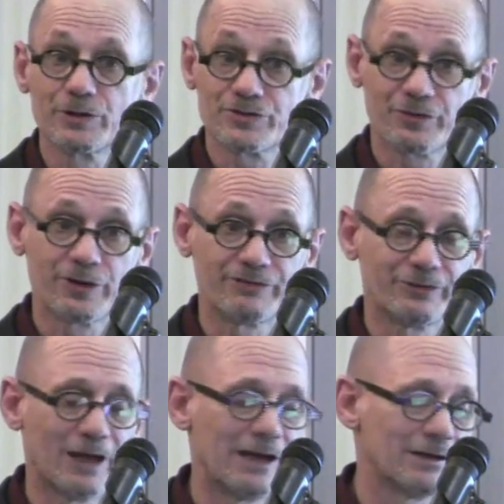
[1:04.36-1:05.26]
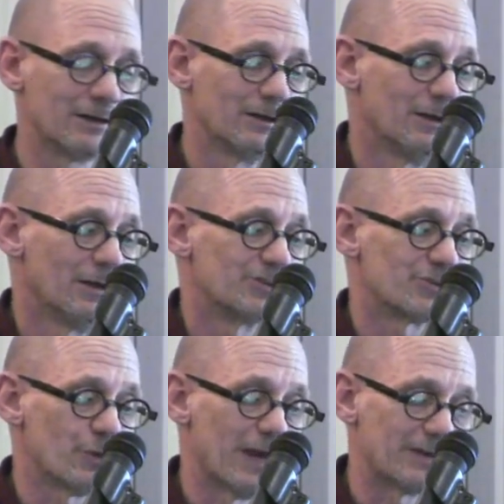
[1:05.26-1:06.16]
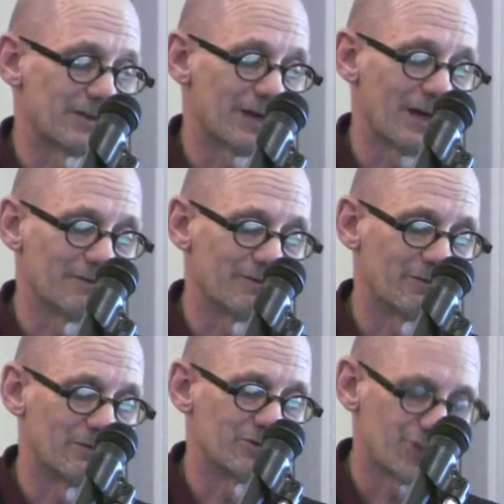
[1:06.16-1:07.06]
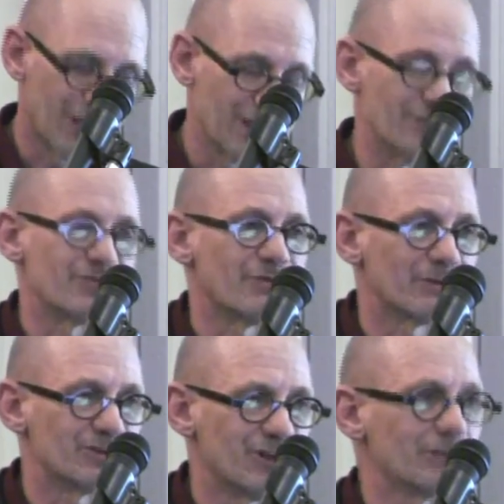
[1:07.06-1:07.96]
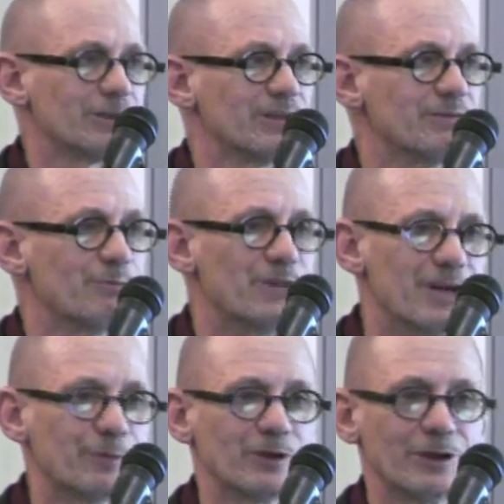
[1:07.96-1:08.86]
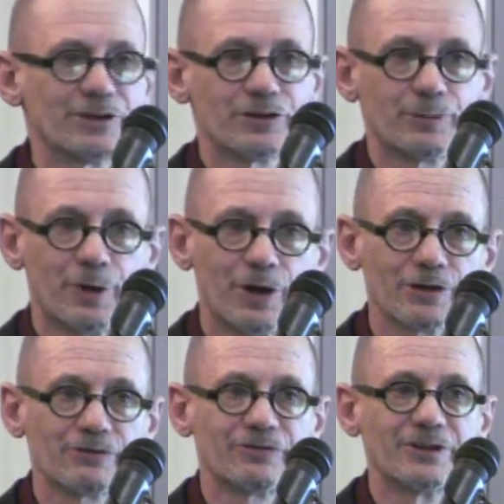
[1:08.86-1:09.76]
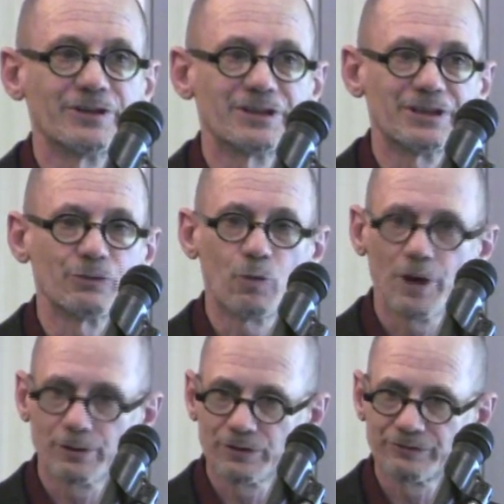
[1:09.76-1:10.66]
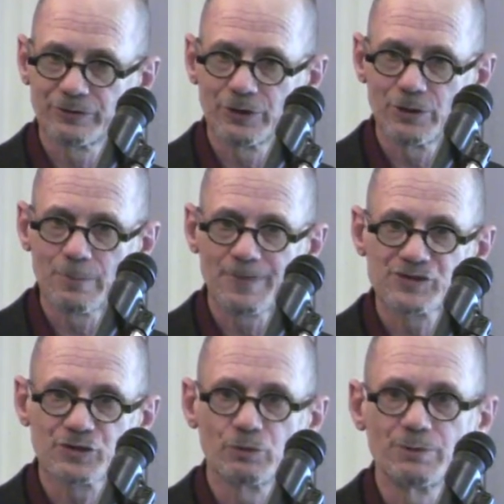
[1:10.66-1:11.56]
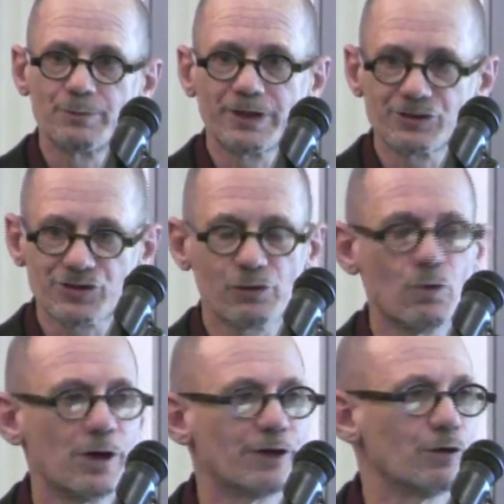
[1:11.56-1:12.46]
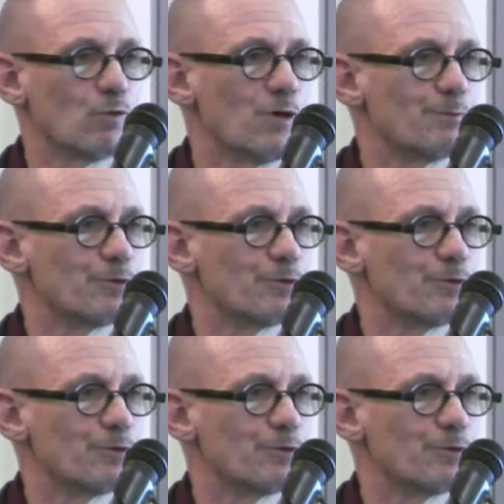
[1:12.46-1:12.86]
here is very flat, so we had to kind of gently manipulate the topography to get water to flow. So we pitched the water at 1%,